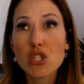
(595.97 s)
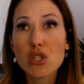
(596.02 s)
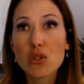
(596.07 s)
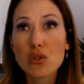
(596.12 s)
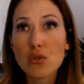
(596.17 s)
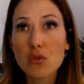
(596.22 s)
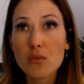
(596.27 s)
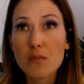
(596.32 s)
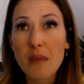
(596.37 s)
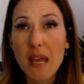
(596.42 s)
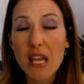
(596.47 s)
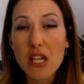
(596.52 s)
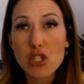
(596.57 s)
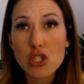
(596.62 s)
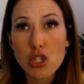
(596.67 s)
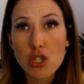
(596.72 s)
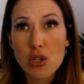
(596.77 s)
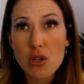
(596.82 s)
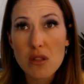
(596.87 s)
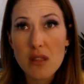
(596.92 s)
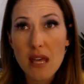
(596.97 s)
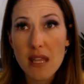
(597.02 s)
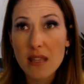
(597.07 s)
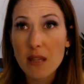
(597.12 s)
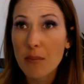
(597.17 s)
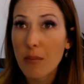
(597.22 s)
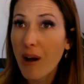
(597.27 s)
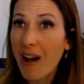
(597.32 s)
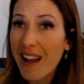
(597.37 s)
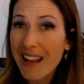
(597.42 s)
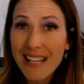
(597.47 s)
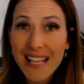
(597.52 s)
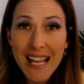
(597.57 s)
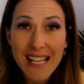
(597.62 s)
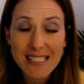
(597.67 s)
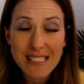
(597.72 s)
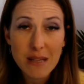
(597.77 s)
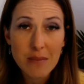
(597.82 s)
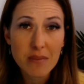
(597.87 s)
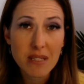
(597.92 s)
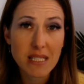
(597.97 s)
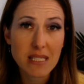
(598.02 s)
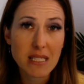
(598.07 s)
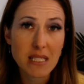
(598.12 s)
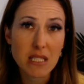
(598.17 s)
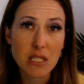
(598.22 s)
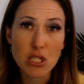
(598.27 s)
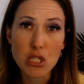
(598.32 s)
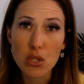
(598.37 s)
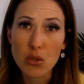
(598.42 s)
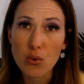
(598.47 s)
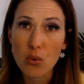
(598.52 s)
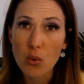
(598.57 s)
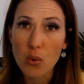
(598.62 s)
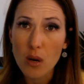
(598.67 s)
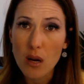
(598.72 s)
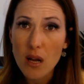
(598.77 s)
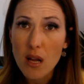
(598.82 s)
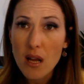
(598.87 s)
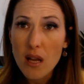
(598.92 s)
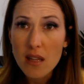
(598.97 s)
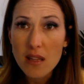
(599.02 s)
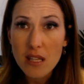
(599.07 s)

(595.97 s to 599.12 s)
to make sure that the podcast I'm listening to or